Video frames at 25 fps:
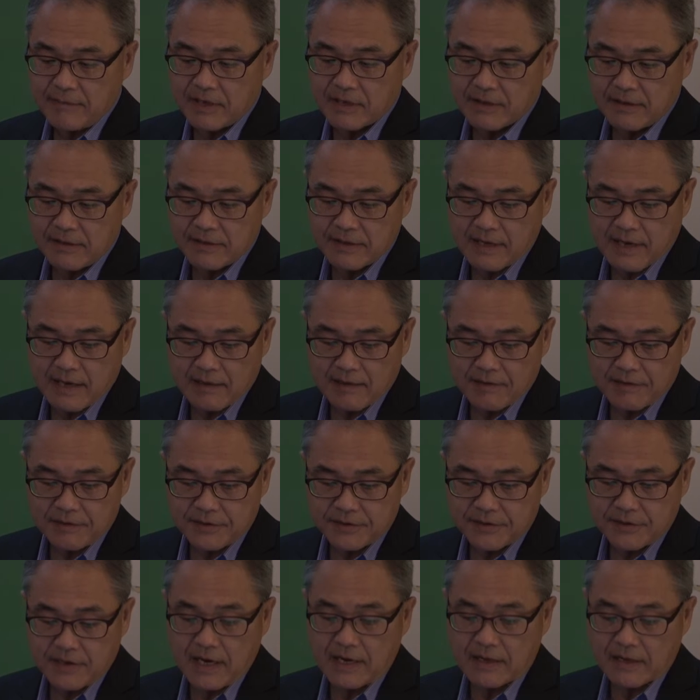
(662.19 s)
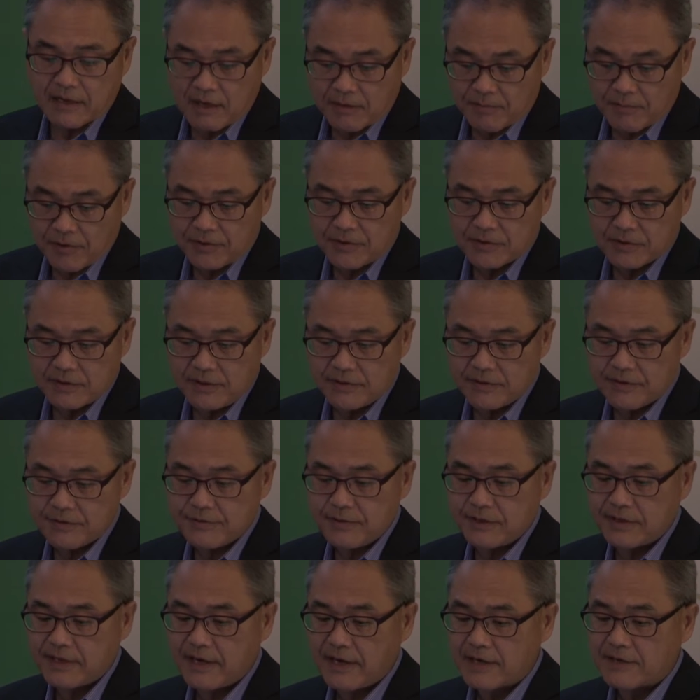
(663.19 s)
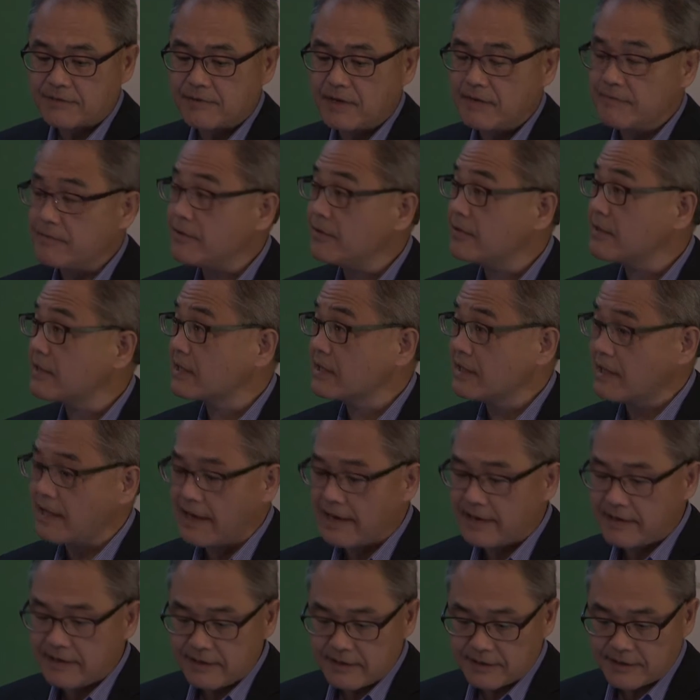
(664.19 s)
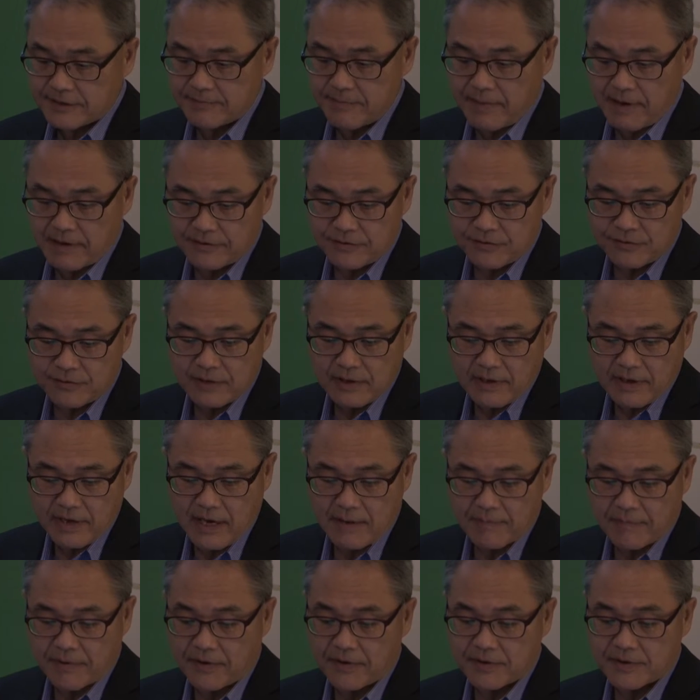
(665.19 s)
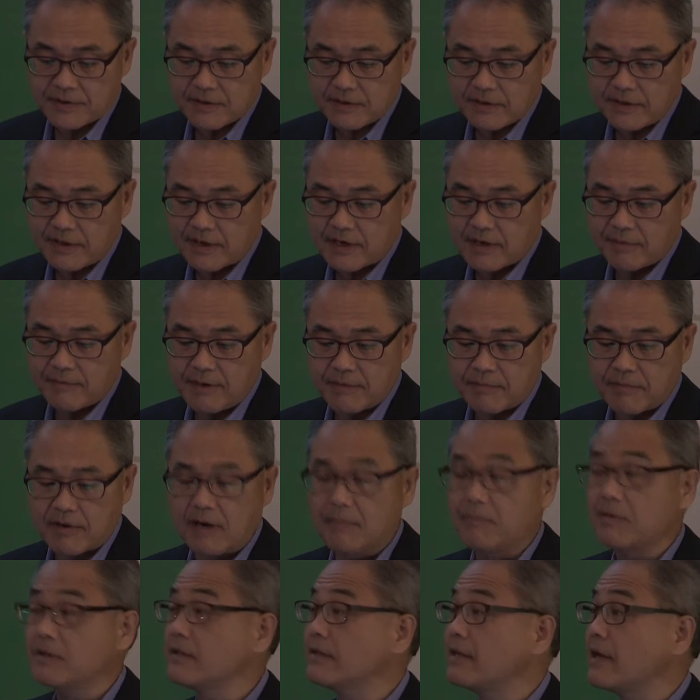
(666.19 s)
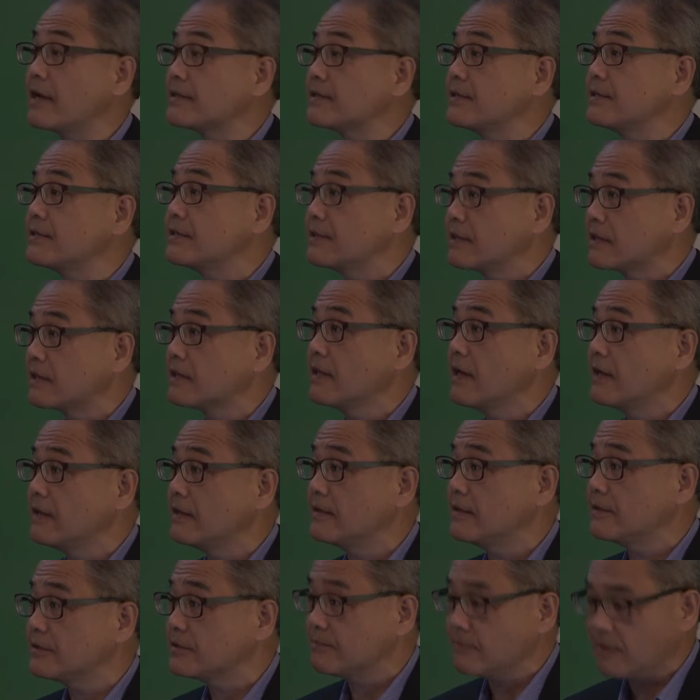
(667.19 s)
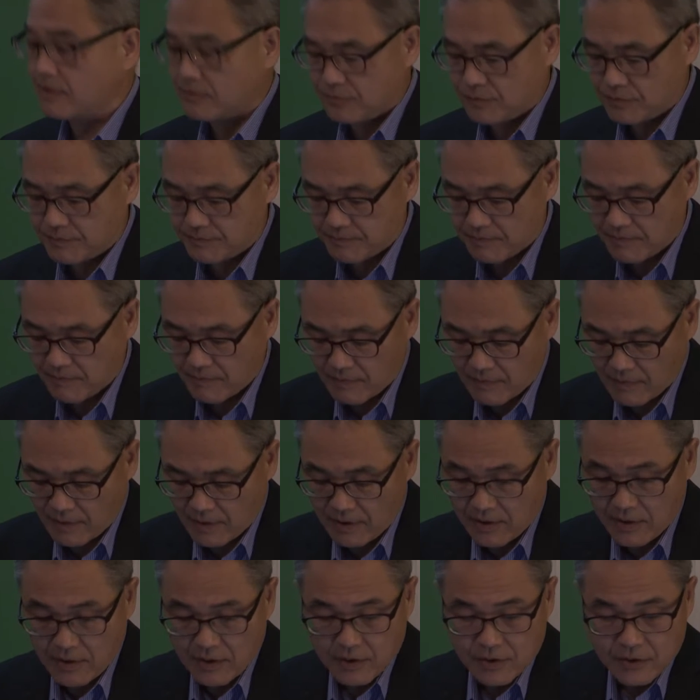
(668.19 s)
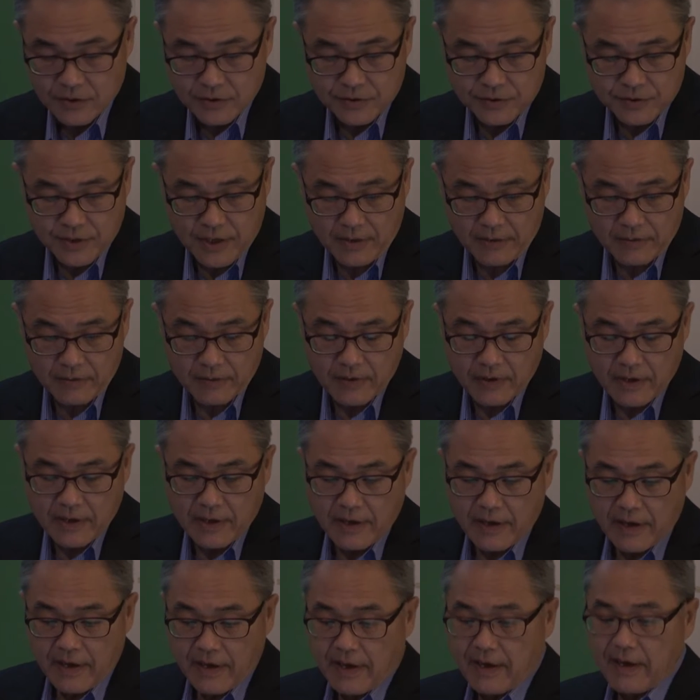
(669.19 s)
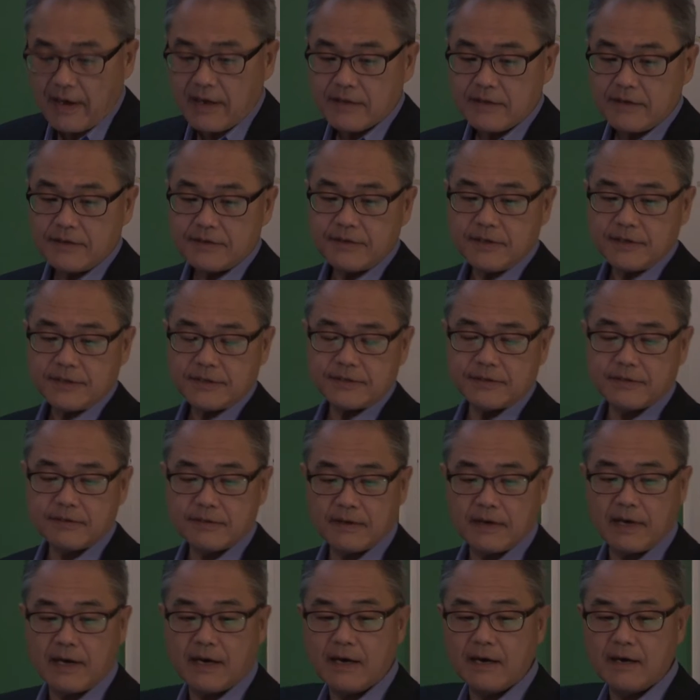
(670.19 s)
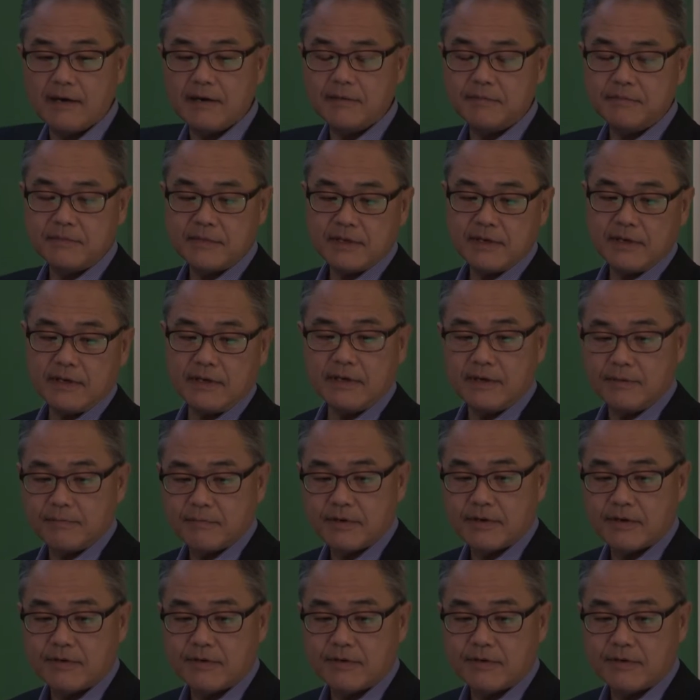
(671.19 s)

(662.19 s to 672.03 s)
million, and commercial industry tax revenue declined this much, and personal income and property taxes declined this much. So, and this is the